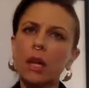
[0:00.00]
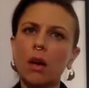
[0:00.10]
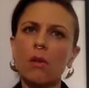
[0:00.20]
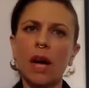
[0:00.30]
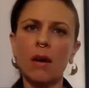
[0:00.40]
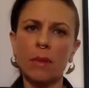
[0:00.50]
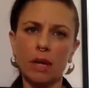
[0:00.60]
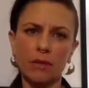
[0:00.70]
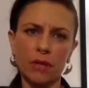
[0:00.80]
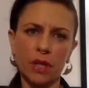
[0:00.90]
they know how
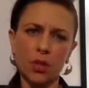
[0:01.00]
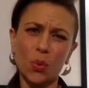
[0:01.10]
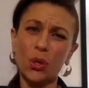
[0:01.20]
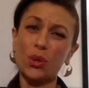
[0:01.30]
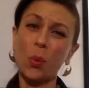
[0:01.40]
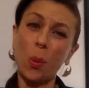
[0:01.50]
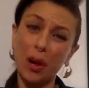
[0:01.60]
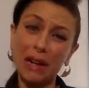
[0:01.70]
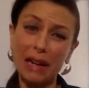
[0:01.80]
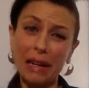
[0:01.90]
manifestation works or
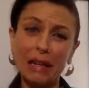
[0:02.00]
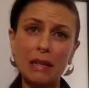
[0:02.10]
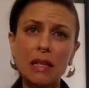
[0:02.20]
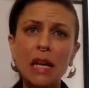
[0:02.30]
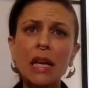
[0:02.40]
what it is.